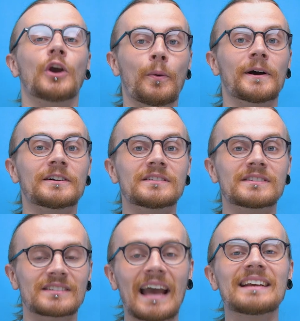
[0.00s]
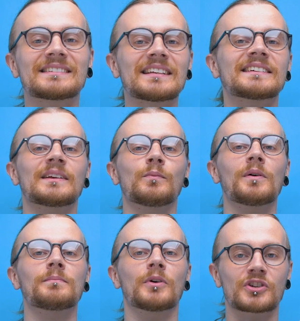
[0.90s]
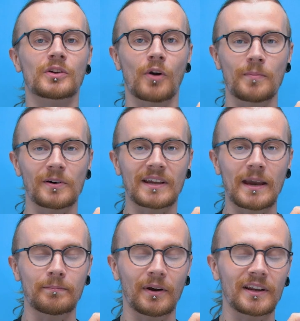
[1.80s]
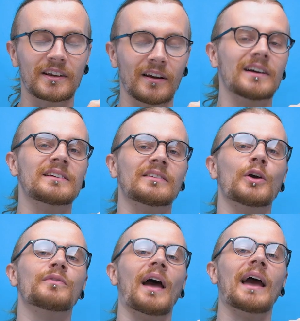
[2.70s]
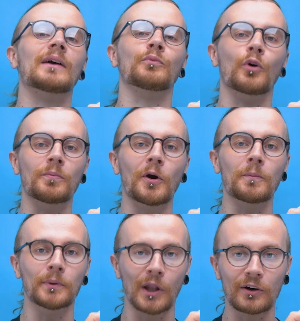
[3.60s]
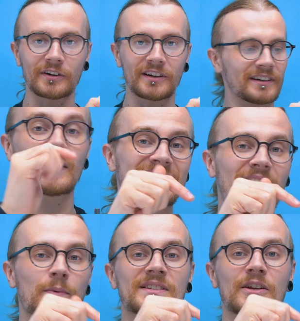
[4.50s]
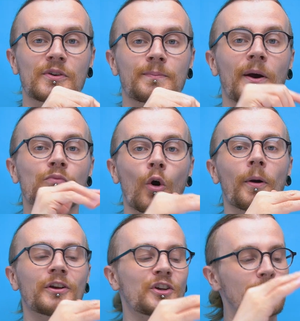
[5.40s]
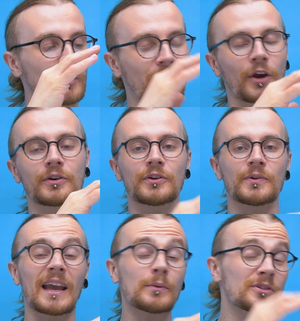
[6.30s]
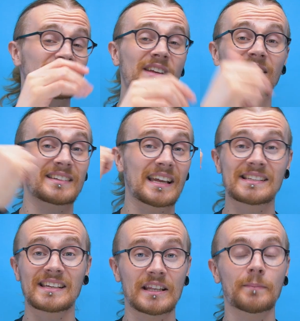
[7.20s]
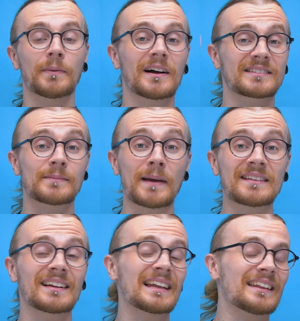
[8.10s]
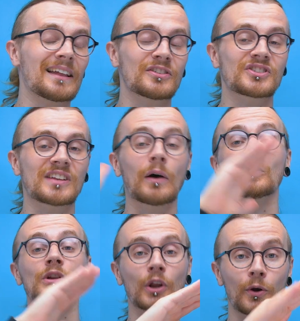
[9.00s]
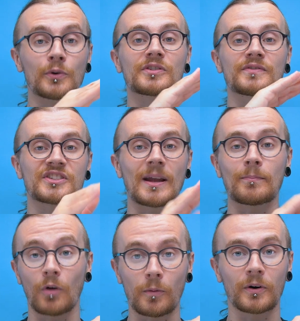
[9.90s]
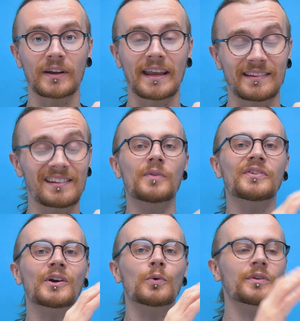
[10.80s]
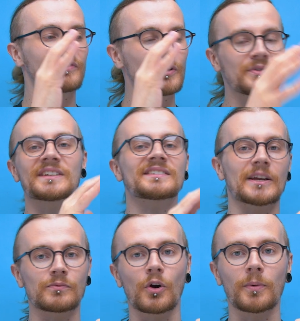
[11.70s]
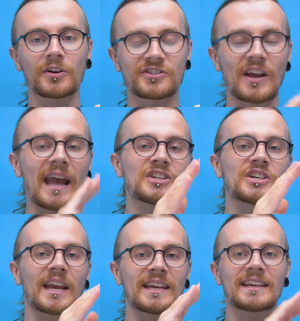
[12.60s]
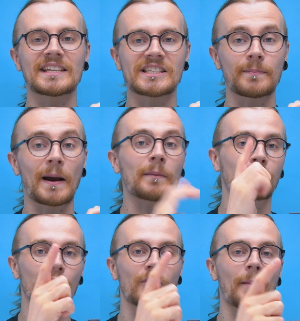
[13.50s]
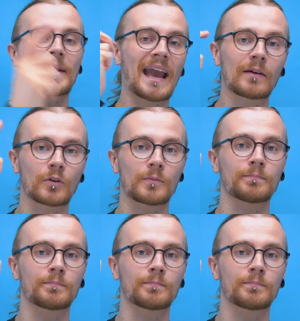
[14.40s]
Qoopers, a 6-in-1 modular robot kit by the guys over at Robobloq. Now, this kit was sent to us by Robocube.co.uk, which has sent us kits in the past, and basically they just sell loads of STEM robot kits with a goal of using said robots to educate kids about programming and